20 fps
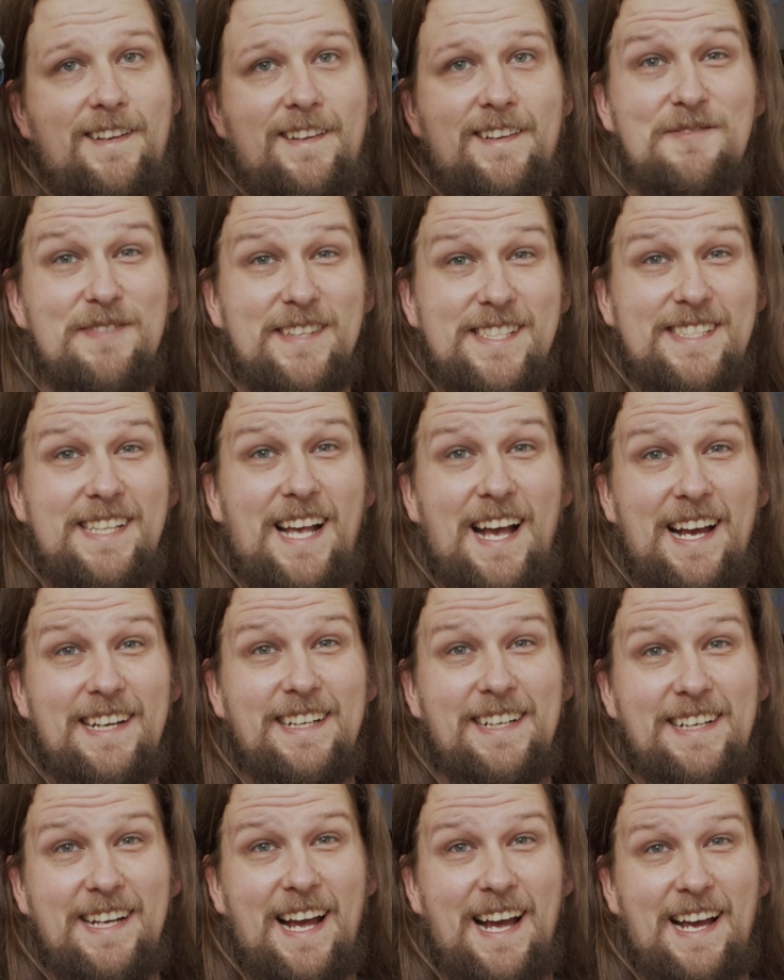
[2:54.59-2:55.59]
I'm
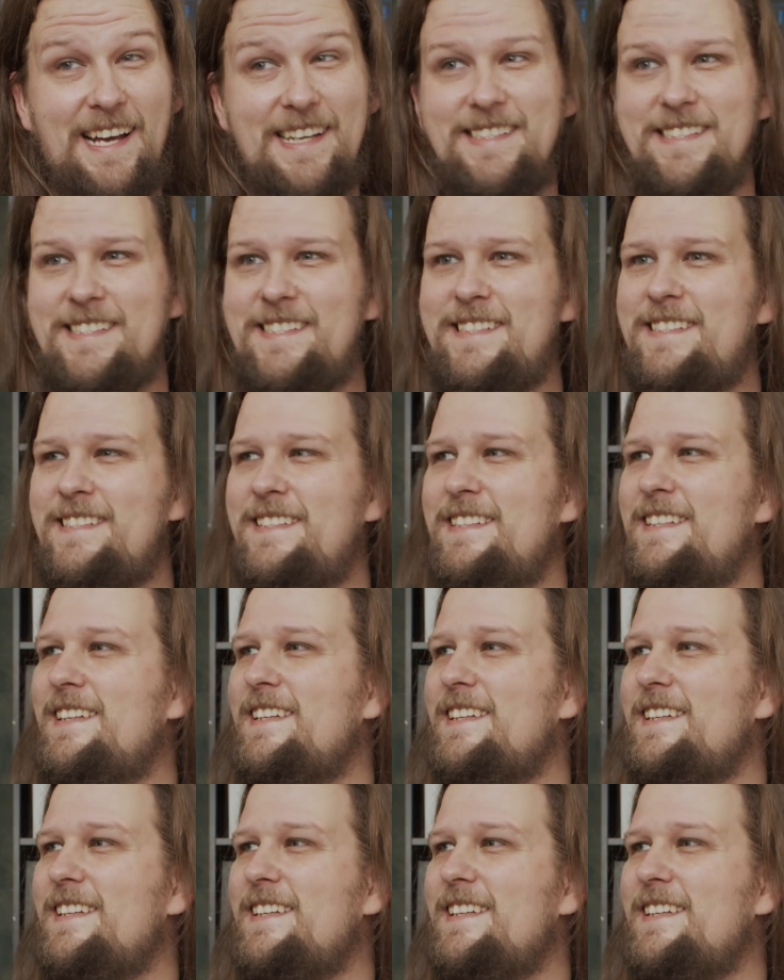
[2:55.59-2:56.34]
excited, guys!